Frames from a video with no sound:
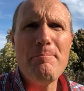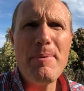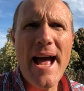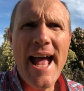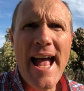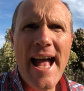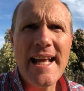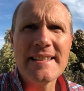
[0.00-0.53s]

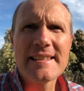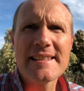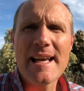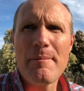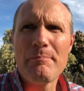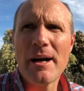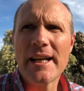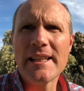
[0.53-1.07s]
ban
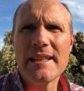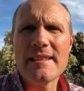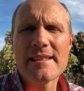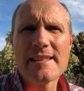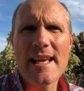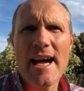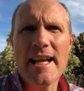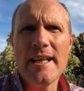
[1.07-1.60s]
somebody
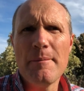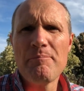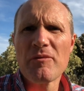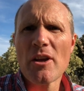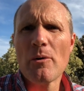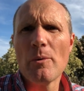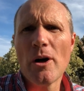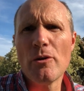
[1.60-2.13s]
and say,
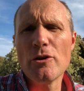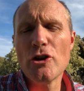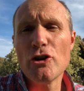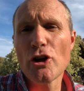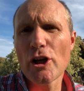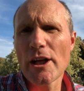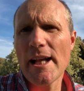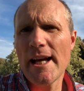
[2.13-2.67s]
well,
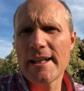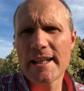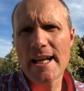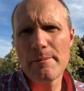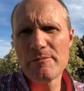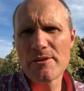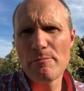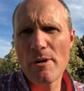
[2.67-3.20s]
you're not allowed to
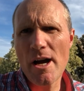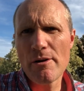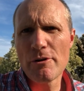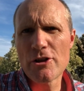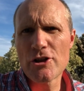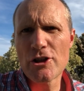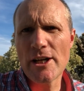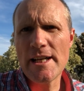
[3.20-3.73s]
come to my
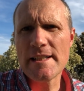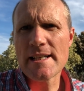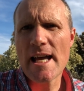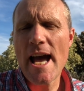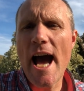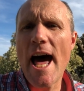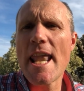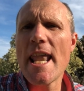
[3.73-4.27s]
retreat
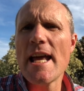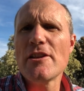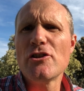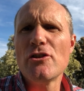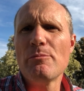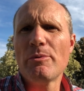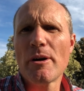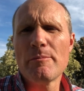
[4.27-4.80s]

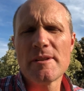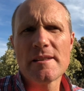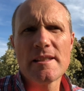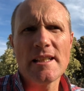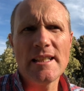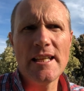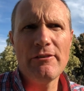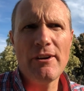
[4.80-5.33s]
unless you promise
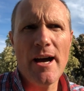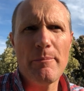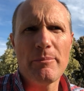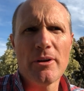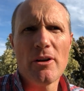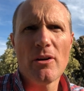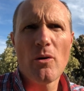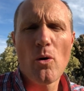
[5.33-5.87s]
to give
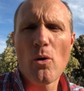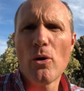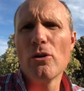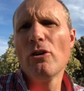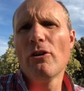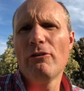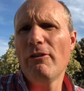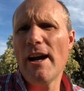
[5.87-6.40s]
up
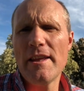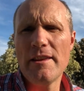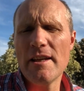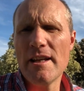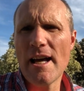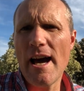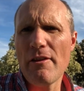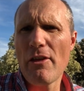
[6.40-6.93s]
all your faith
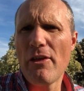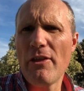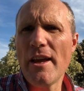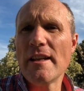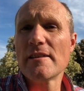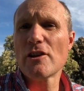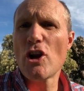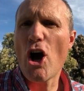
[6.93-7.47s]
in other
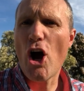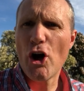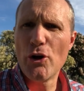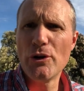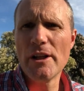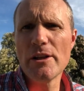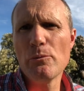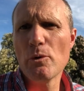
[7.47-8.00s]
things and
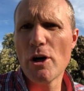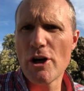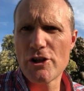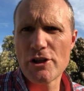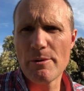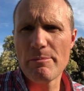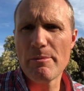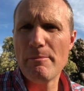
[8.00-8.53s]
only
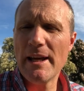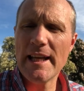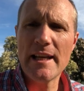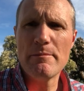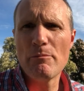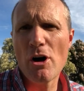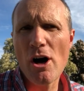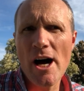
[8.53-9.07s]
worship
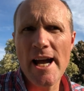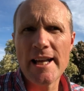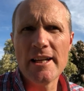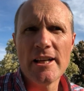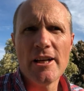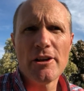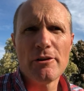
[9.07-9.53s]
me and my